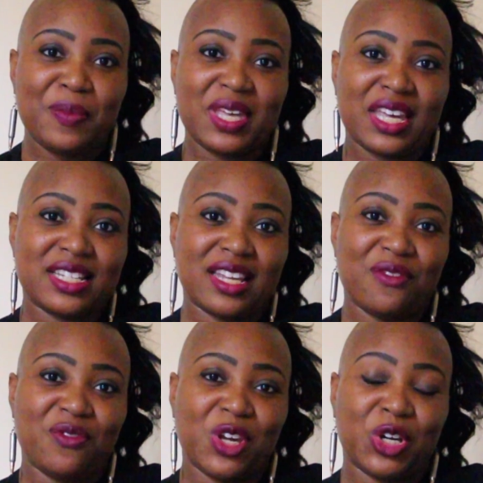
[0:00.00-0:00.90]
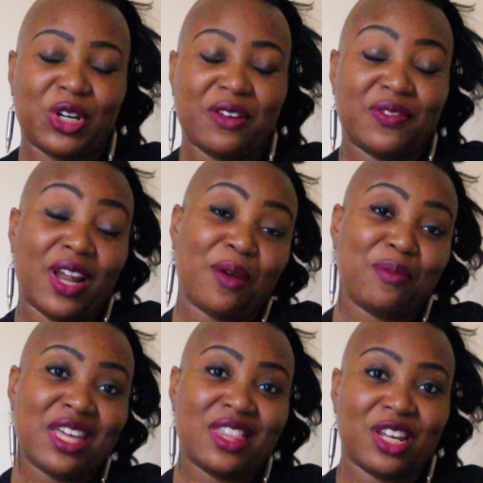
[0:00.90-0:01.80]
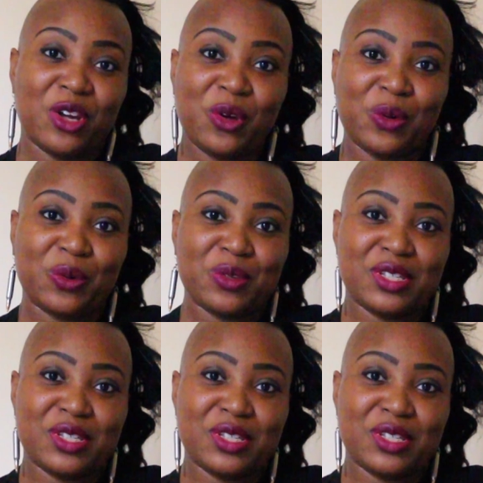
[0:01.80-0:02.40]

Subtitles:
because I figured if not me, then who?